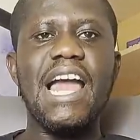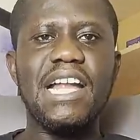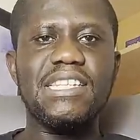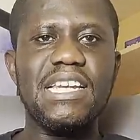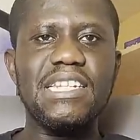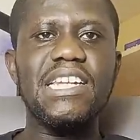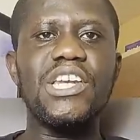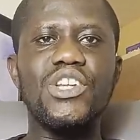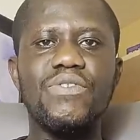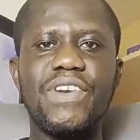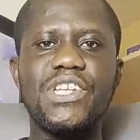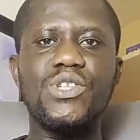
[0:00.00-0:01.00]
attended the
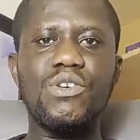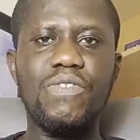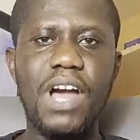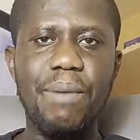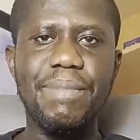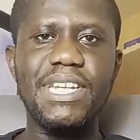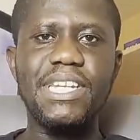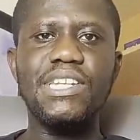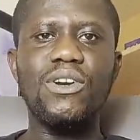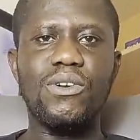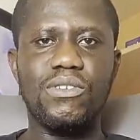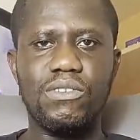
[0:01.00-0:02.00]
University of
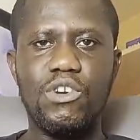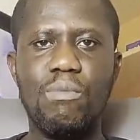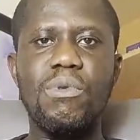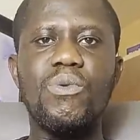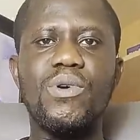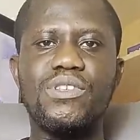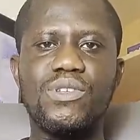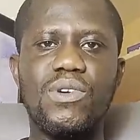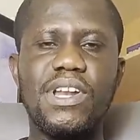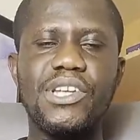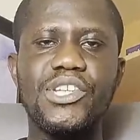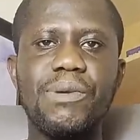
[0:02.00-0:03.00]
Aberdeen on Commonwealth
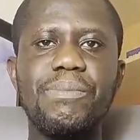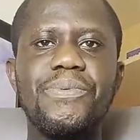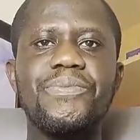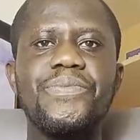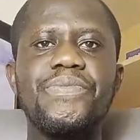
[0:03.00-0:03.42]
Scholarship.